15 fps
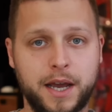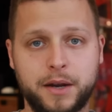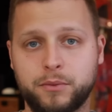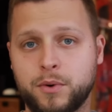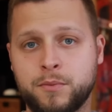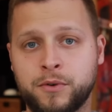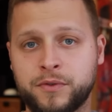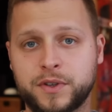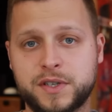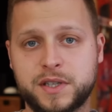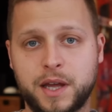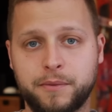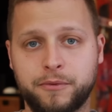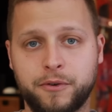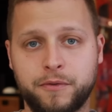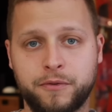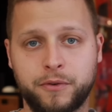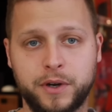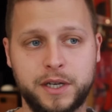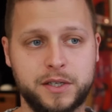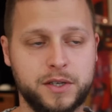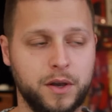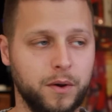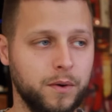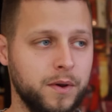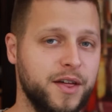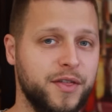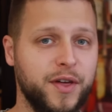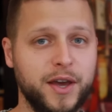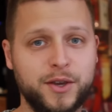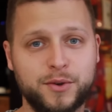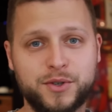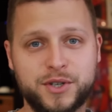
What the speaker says: and removed the stump for free, so thank you,